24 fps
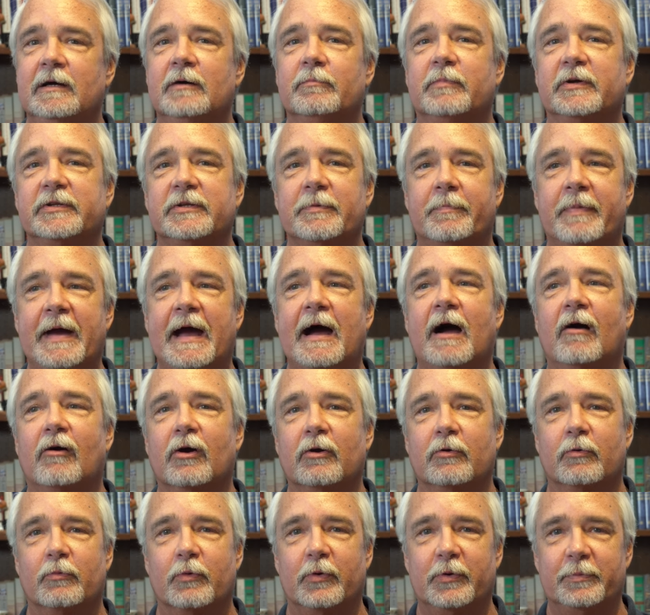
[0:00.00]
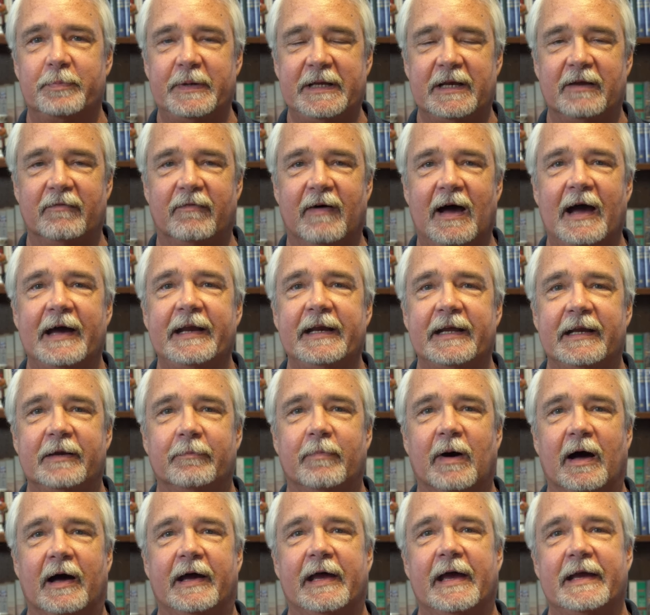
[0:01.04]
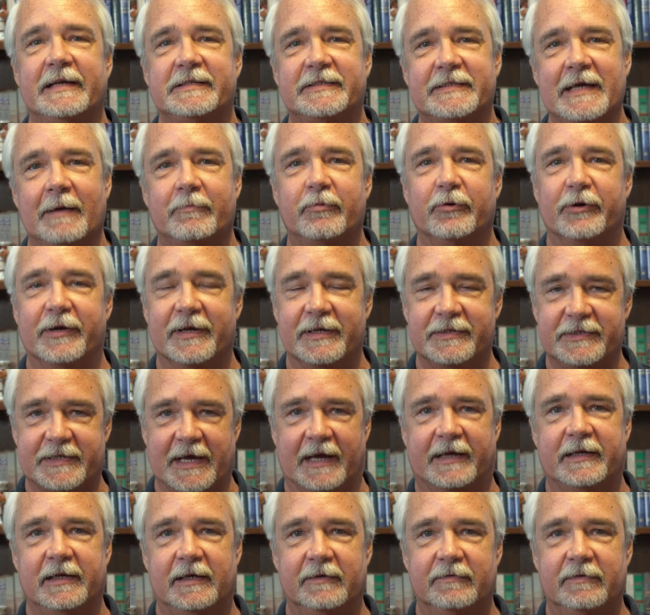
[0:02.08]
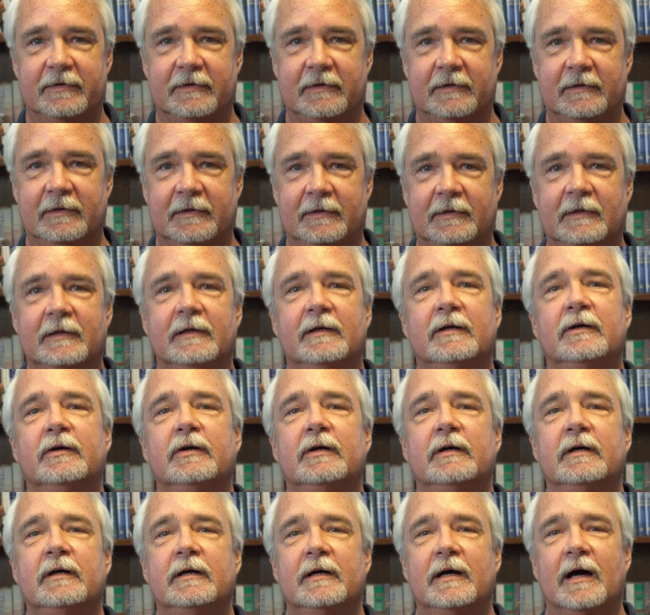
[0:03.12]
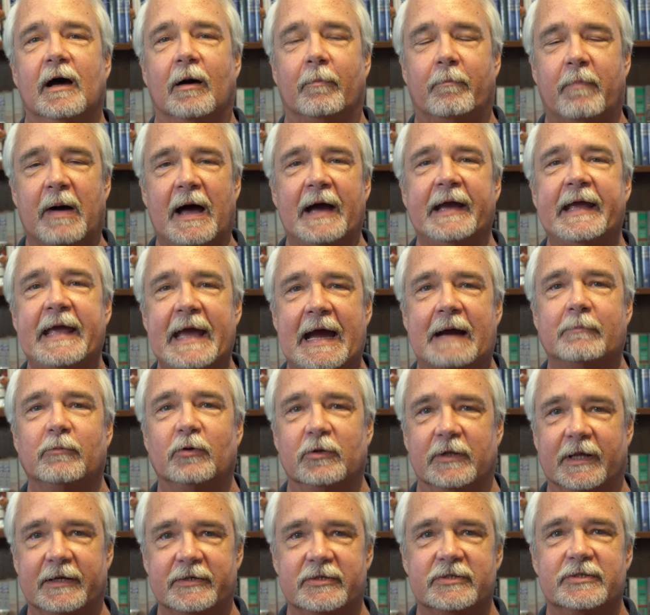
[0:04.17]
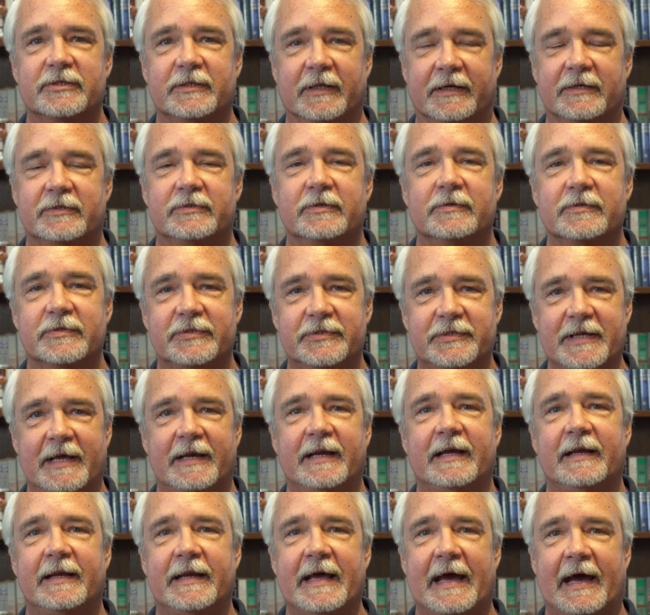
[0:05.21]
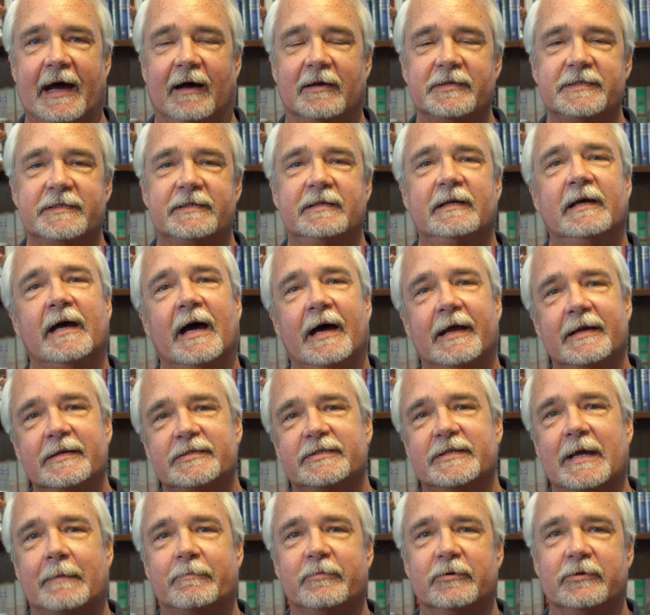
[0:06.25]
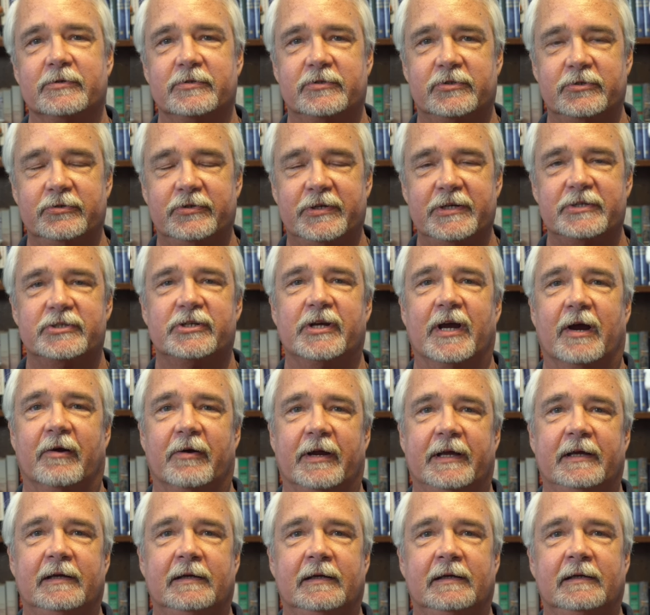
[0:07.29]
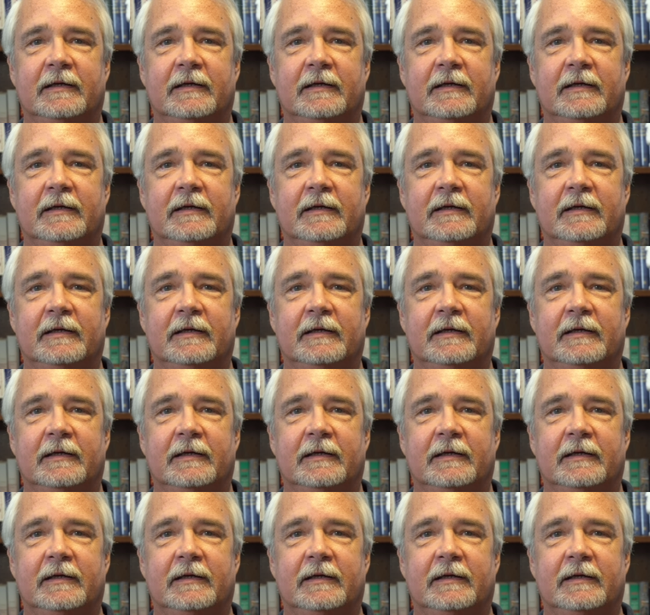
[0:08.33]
but the power would be divided by a separate executive, a bicameral legislature, Senate and House, and a separate judiciary.